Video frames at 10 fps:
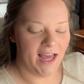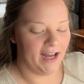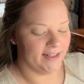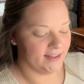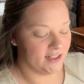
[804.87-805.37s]

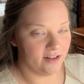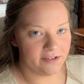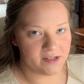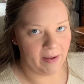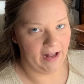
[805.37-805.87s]
I love
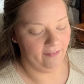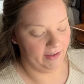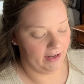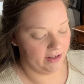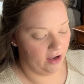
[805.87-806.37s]
this
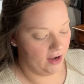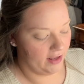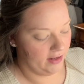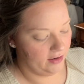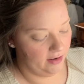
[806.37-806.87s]
palette. I got
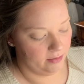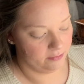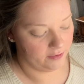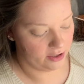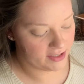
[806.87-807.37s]
it
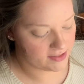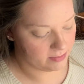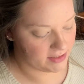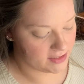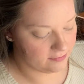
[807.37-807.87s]
for
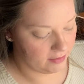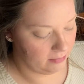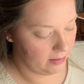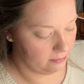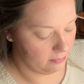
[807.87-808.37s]
Christmas from
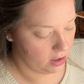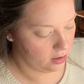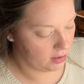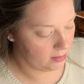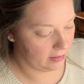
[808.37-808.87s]
my
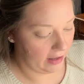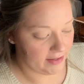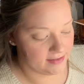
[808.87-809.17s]
mom.